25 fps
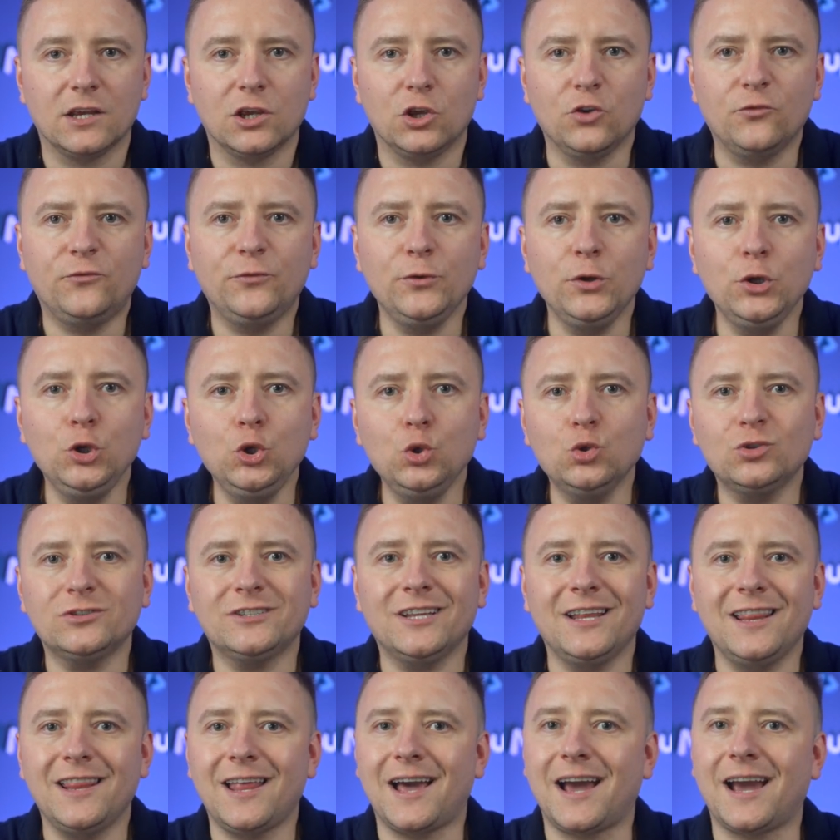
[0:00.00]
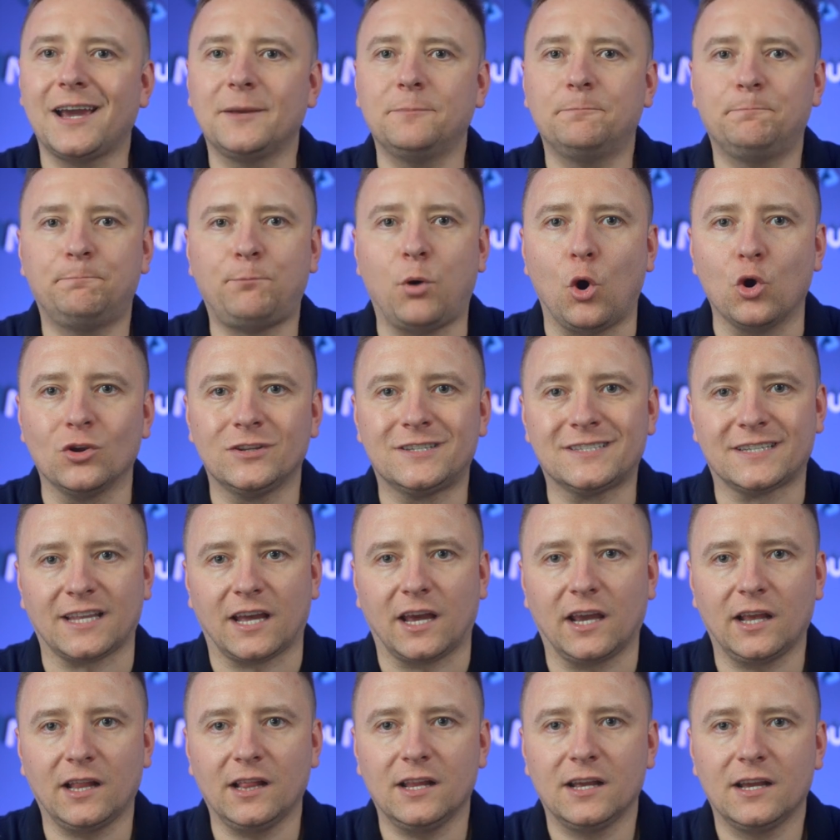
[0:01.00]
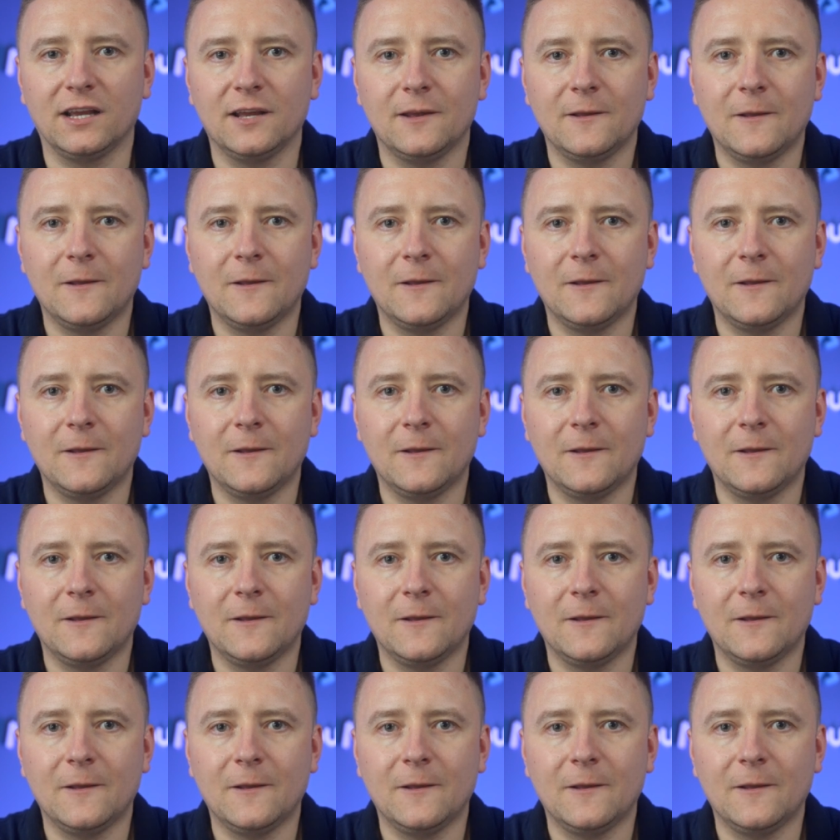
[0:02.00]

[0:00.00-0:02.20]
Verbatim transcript: If we use the line point style,